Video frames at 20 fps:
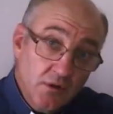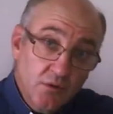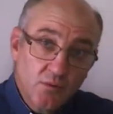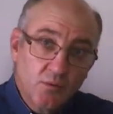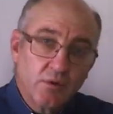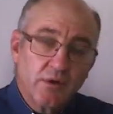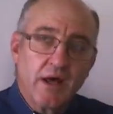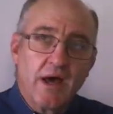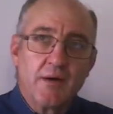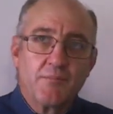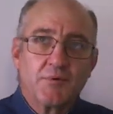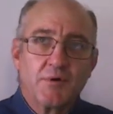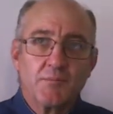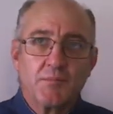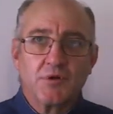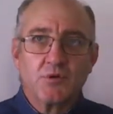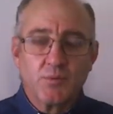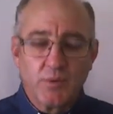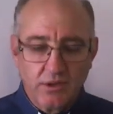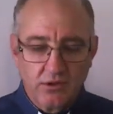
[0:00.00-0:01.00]
would happen
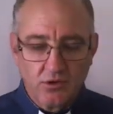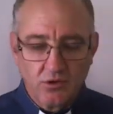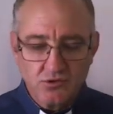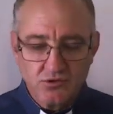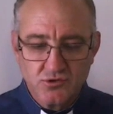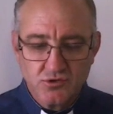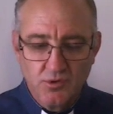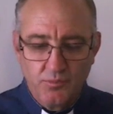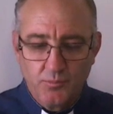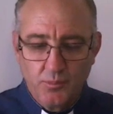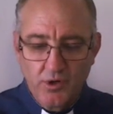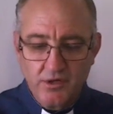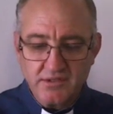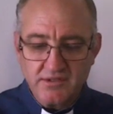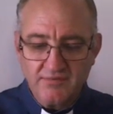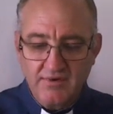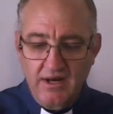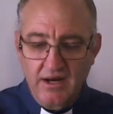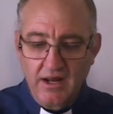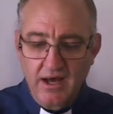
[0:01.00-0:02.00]
between those two points
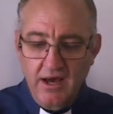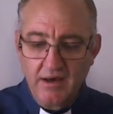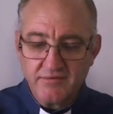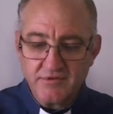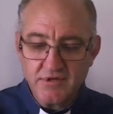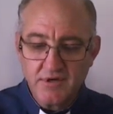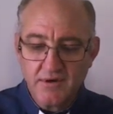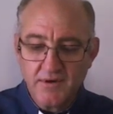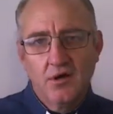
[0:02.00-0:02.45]
of our lives.